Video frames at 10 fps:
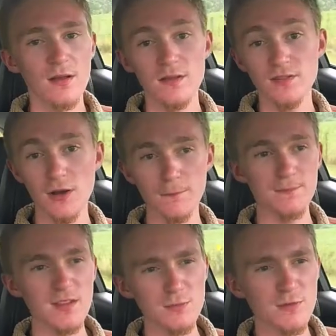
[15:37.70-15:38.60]
So
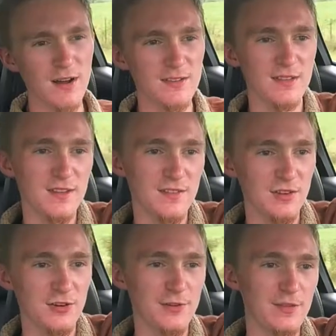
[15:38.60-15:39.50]
let's move on to the
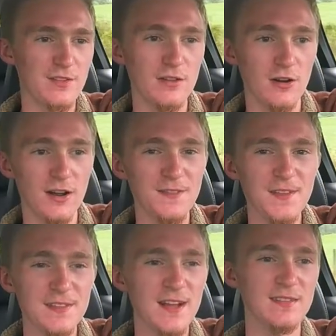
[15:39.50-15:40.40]
interior of this car. I
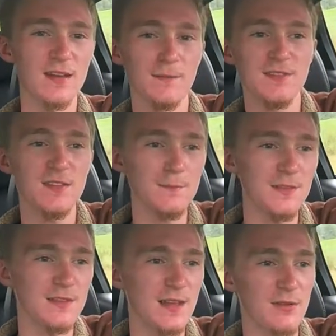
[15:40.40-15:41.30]
think that's
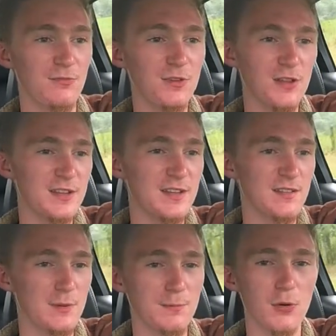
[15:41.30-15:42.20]
something that really needs
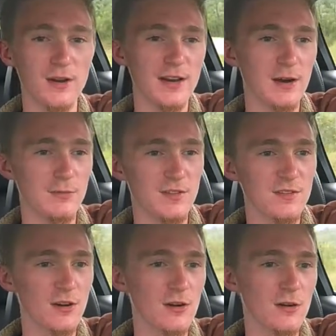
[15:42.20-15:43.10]
to be pointed out with this
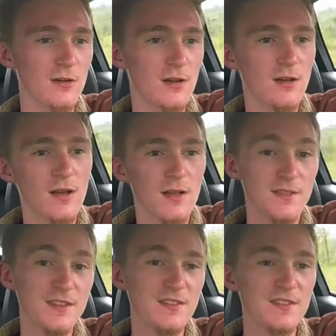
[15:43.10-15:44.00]
car.
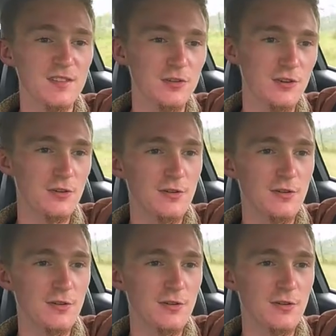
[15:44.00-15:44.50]
This interior